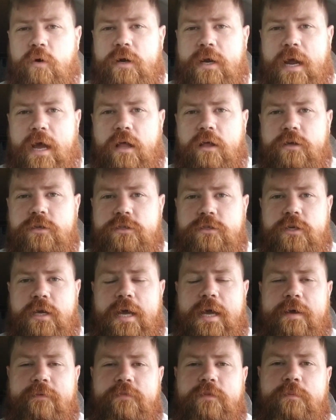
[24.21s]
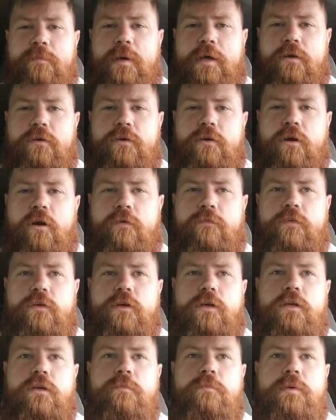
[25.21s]
knowledge you have, the better you're off you're
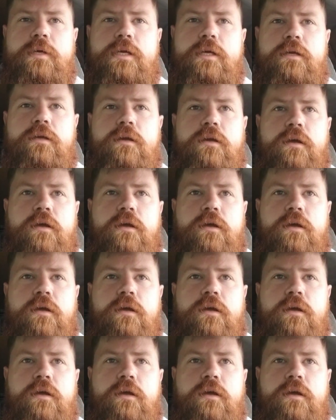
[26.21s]
going to be,